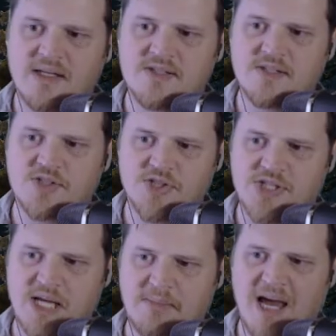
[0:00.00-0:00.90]
It's such a
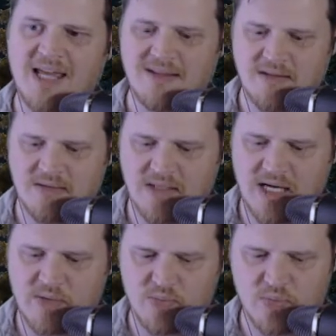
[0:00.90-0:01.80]
shame.
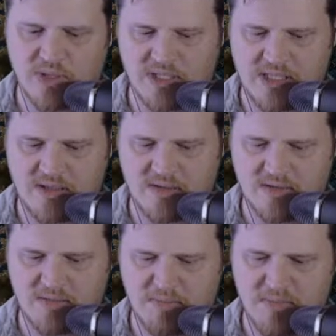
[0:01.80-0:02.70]
I really
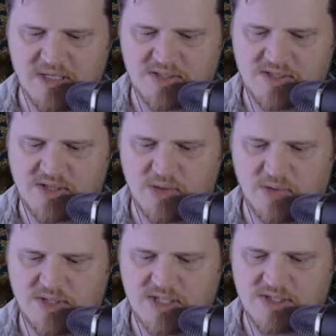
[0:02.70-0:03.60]
miss the
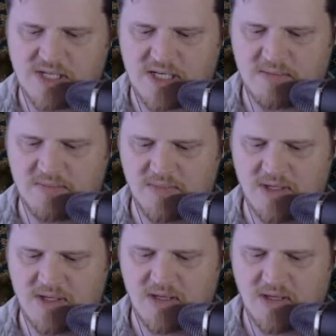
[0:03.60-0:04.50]
old Disney.
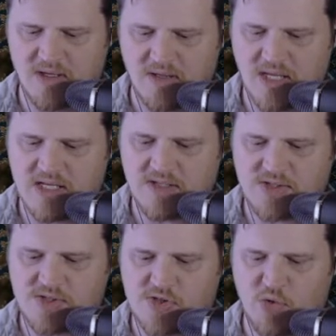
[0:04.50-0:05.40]
They did
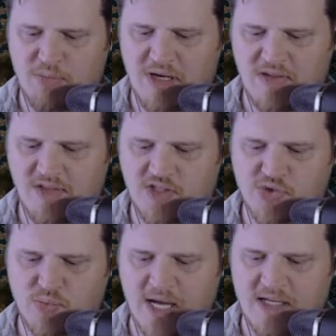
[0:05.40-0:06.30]
so many
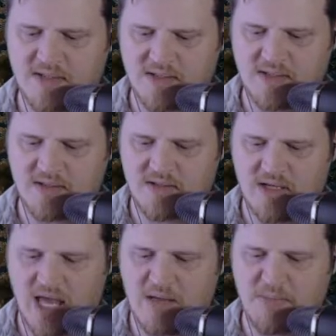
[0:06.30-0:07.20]
things right,
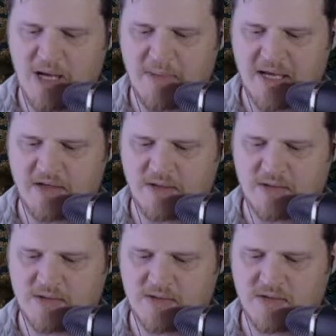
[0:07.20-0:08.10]
and Bob
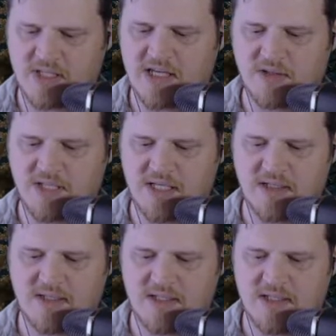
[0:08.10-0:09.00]
Iger killed it
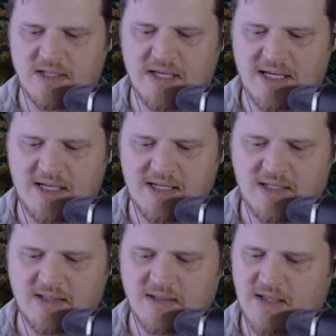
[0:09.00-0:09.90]

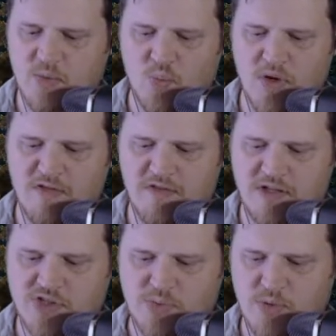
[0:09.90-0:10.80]
in one
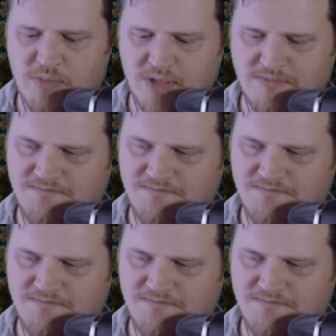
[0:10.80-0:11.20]
fell swoop.